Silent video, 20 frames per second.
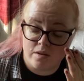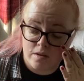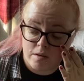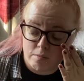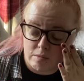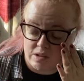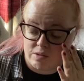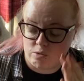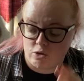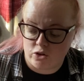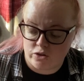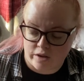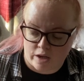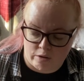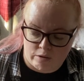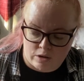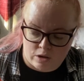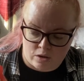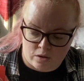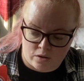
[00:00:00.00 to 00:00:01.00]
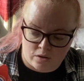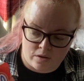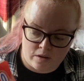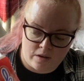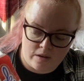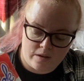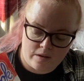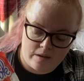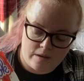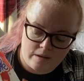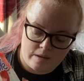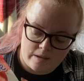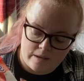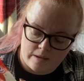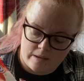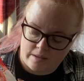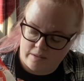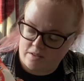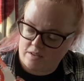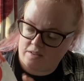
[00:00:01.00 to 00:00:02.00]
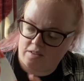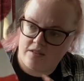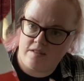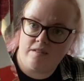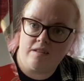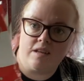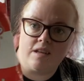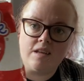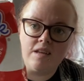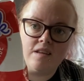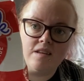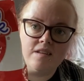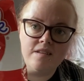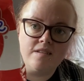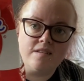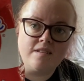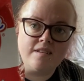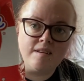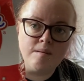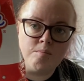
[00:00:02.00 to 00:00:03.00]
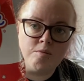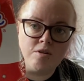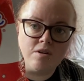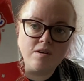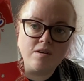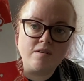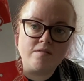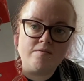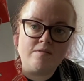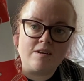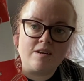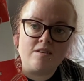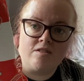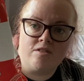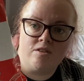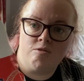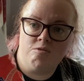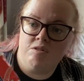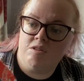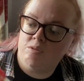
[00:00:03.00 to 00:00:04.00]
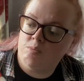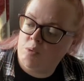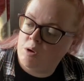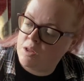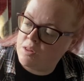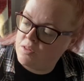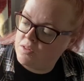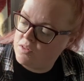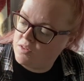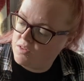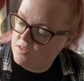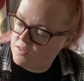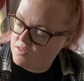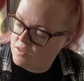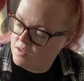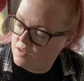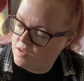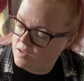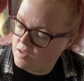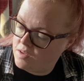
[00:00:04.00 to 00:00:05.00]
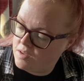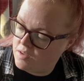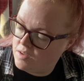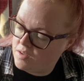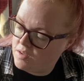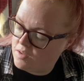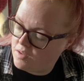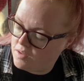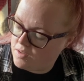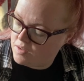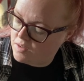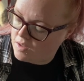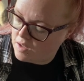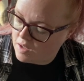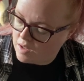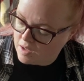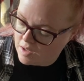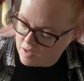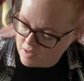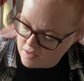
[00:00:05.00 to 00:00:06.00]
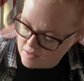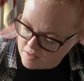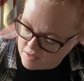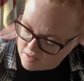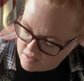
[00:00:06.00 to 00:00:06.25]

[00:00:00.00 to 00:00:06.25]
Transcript: with what's going on. Just the Seabrook ready salted ones. So